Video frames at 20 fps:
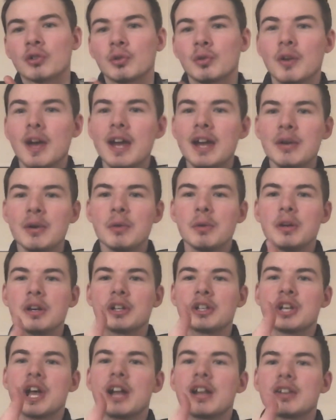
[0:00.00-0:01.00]
So anyone
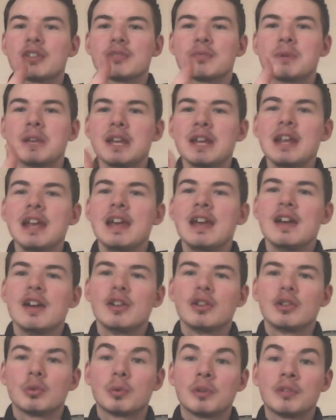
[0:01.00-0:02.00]
want to challenge me
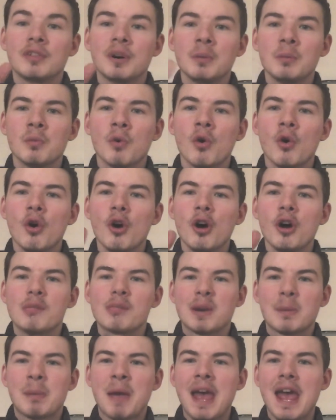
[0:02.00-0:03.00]
to a thumb war,
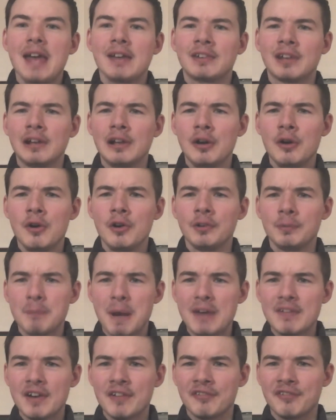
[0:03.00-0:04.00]
prepare to lose,
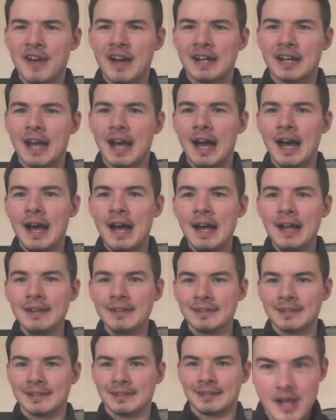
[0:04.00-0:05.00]

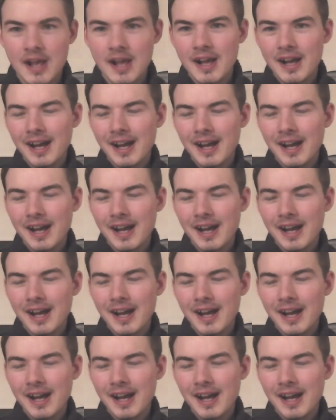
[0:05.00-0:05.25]
motherfuckers!